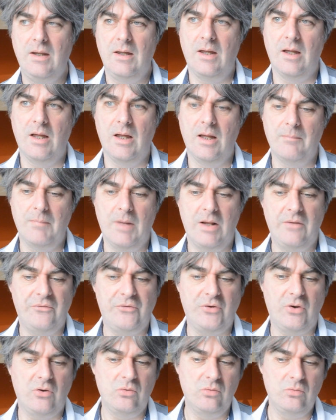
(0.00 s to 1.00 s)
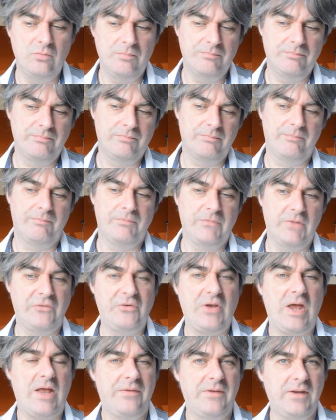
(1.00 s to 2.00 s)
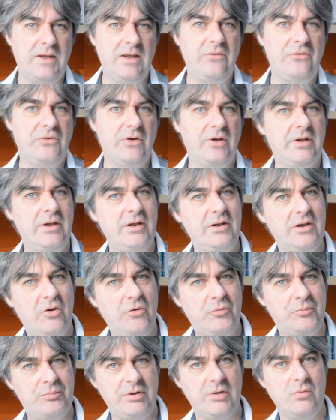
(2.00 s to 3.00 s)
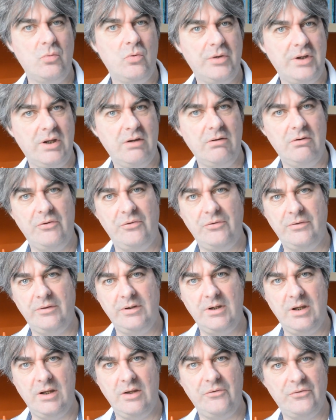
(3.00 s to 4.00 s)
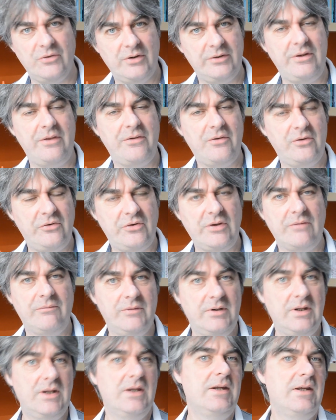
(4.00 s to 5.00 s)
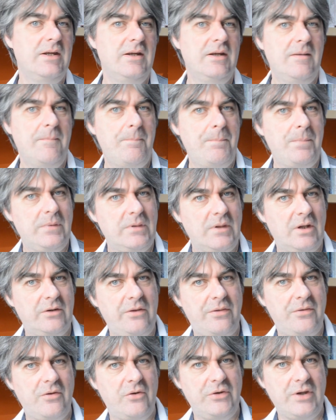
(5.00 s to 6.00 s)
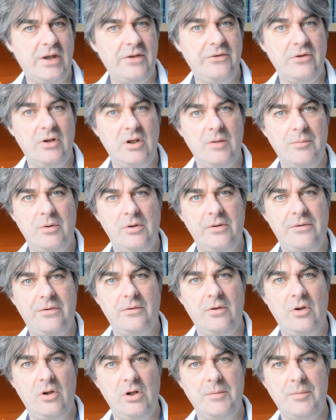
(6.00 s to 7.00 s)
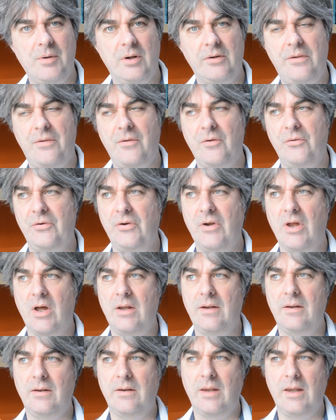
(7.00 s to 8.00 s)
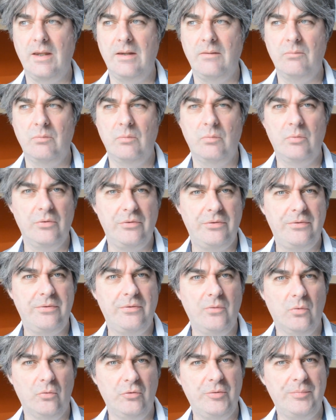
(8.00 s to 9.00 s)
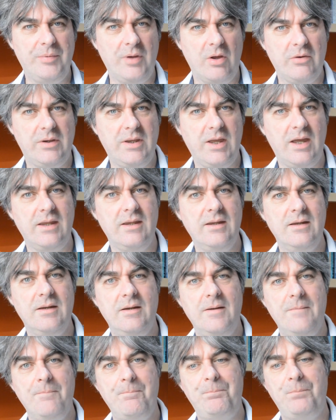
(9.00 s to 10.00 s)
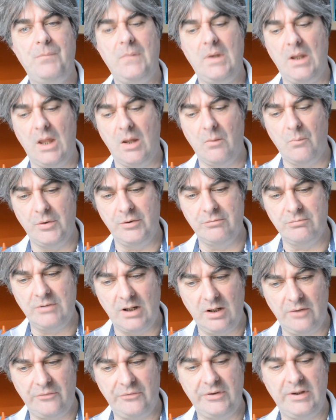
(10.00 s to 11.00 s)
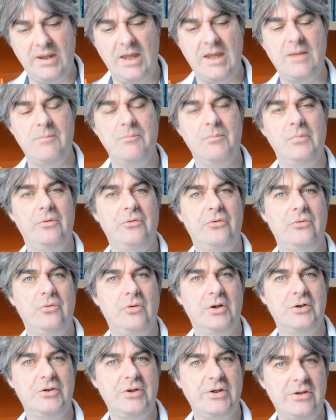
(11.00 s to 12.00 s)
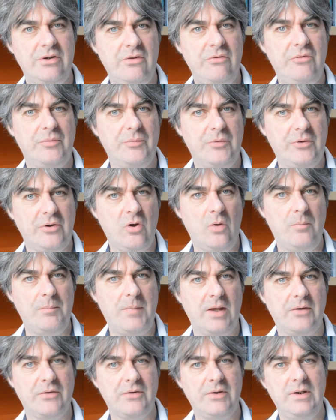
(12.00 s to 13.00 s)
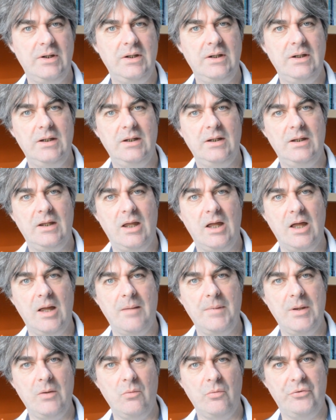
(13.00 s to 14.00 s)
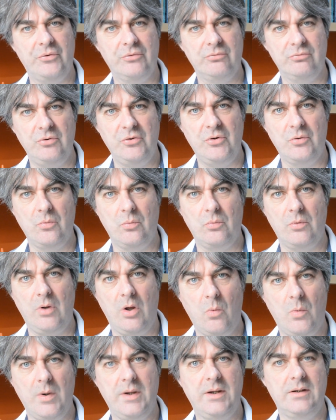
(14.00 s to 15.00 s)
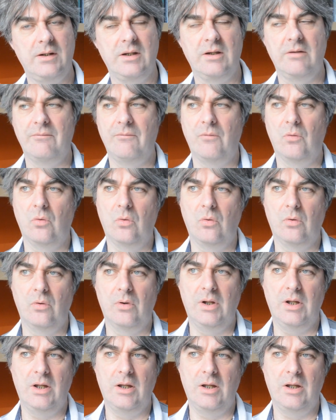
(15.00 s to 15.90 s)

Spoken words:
And so the sad thing is that in those pre-war years 1937, 1938 and early part of 39, they were thought to be okay, and when the reality came to actually use them in combat, It was a rude awakening for